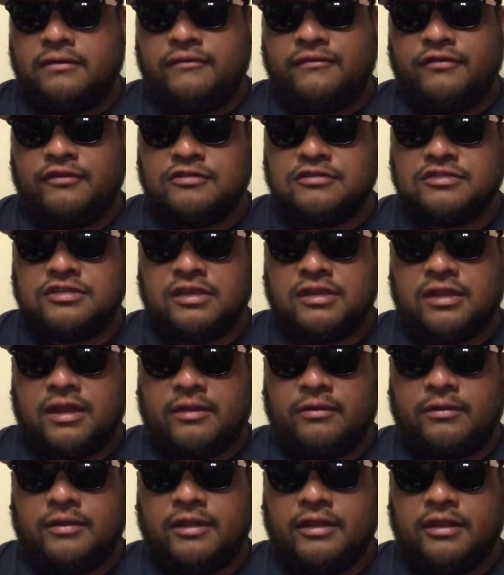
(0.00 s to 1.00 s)
confusing
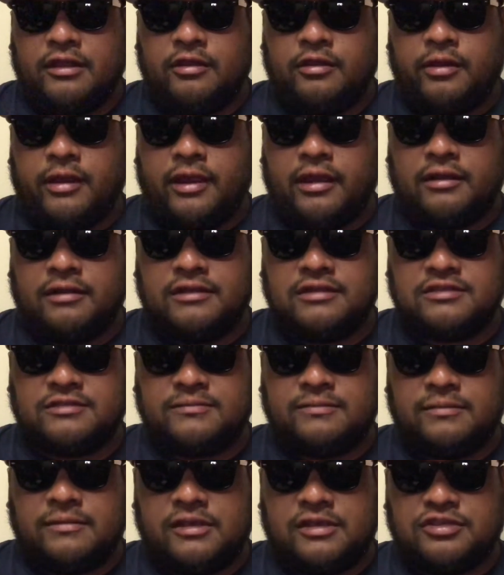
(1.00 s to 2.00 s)
and really gray on this
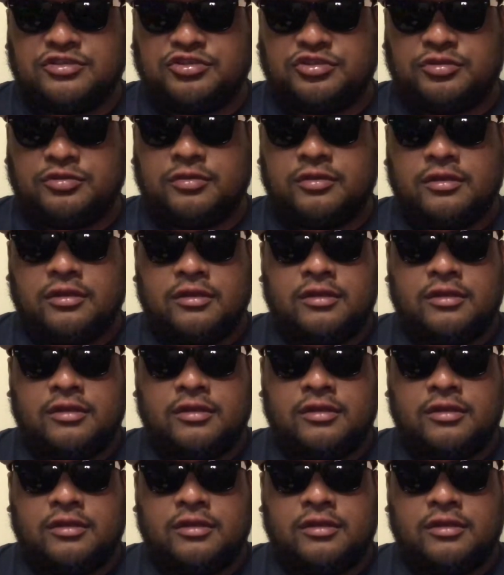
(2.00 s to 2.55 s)
issue.